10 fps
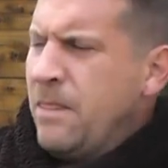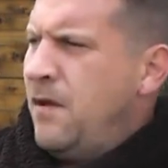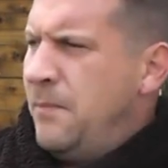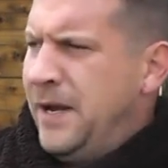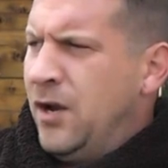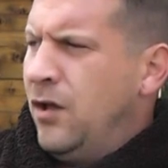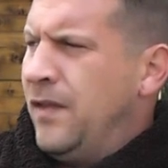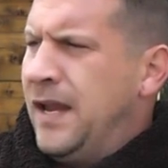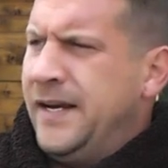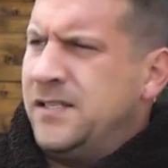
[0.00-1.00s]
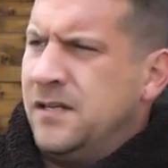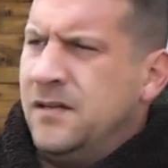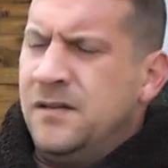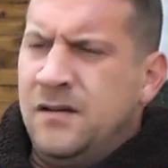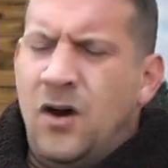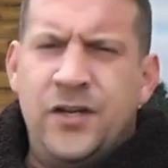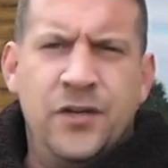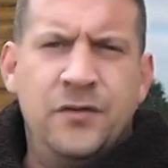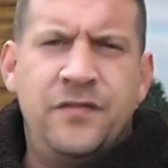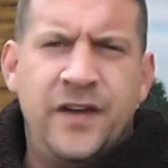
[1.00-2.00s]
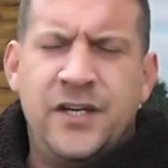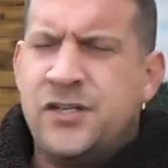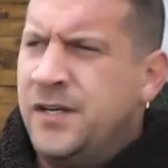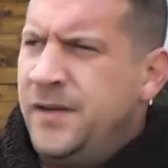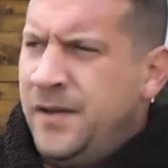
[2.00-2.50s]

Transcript: I mean, a lot of the lakes that I do fish,